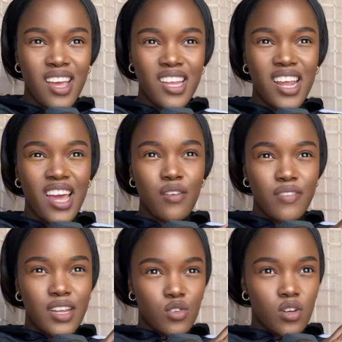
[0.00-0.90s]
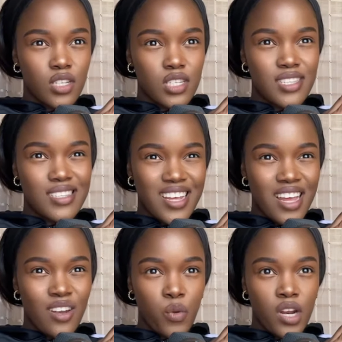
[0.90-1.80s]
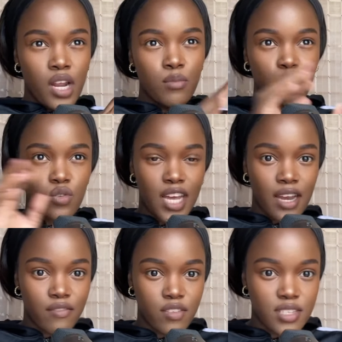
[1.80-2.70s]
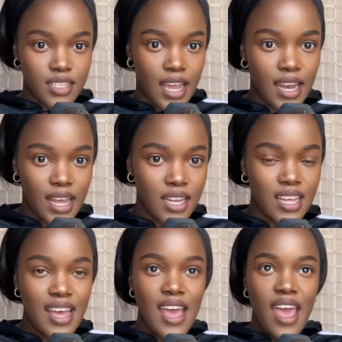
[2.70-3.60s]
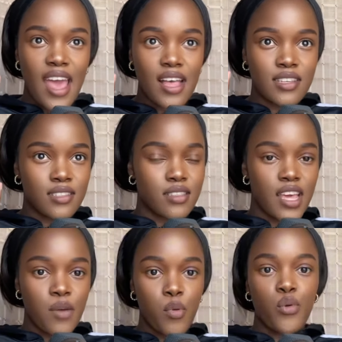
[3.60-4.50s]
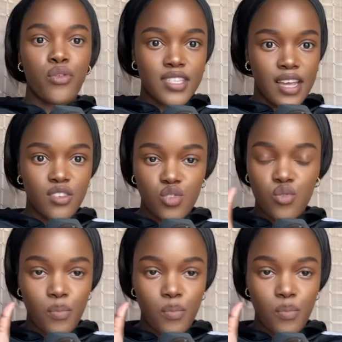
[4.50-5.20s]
it kind of does not stand when it comes to Tyla versus Elaine, as they're both signed to